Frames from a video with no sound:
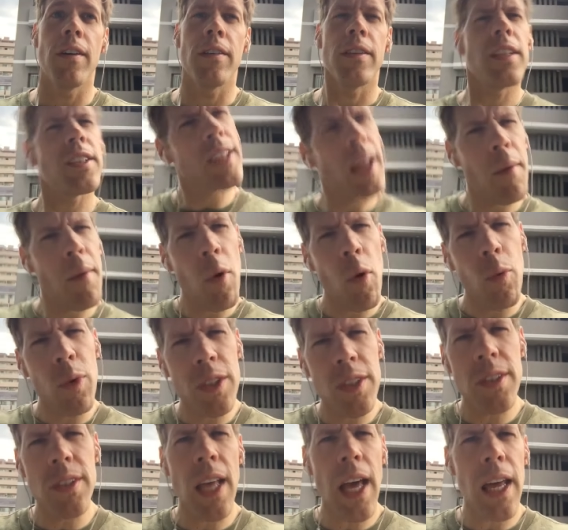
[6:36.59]
This time I
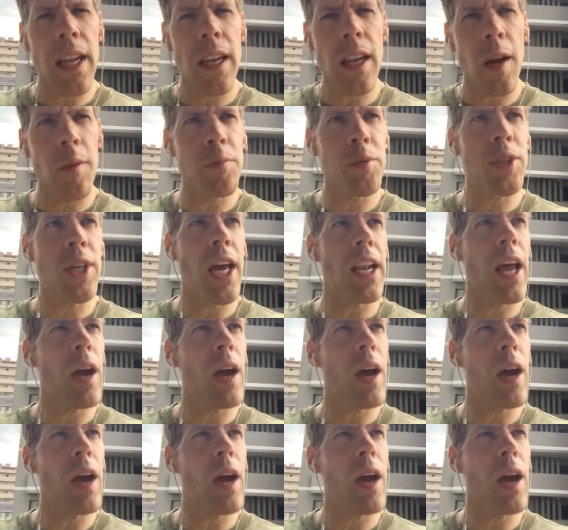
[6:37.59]
wasn't that upset.